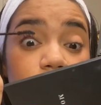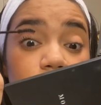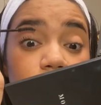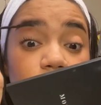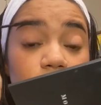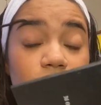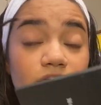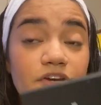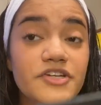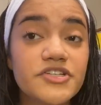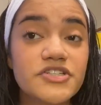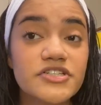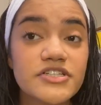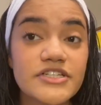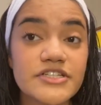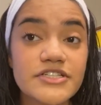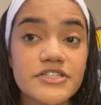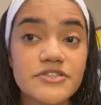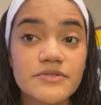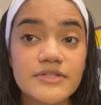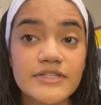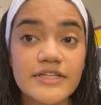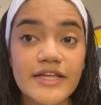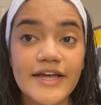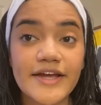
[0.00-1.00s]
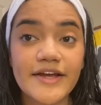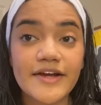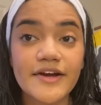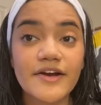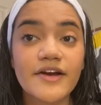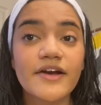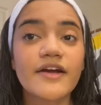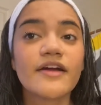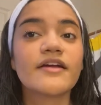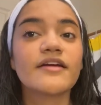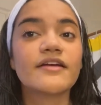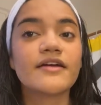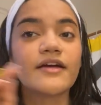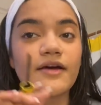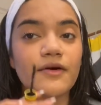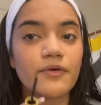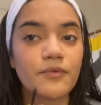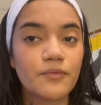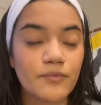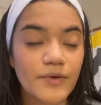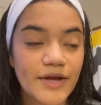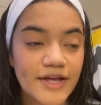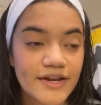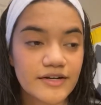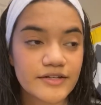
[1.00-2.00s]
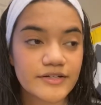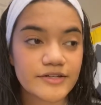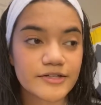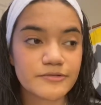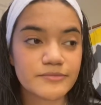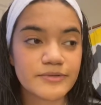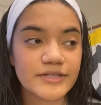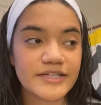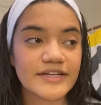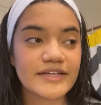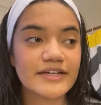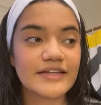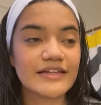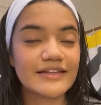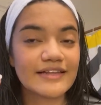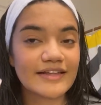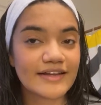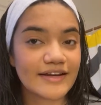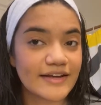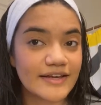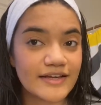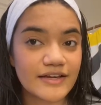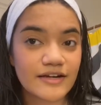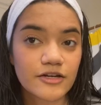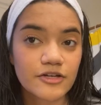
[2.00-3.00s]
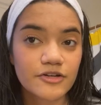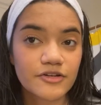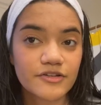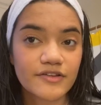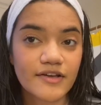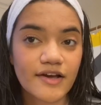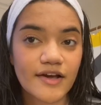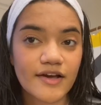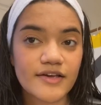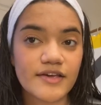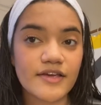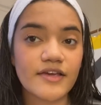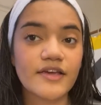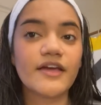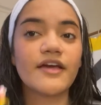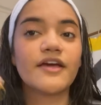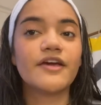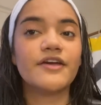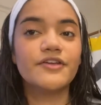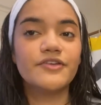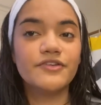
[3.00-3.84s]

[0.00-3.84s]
So I usually do a layer wait a little bit, let it get a little tacky,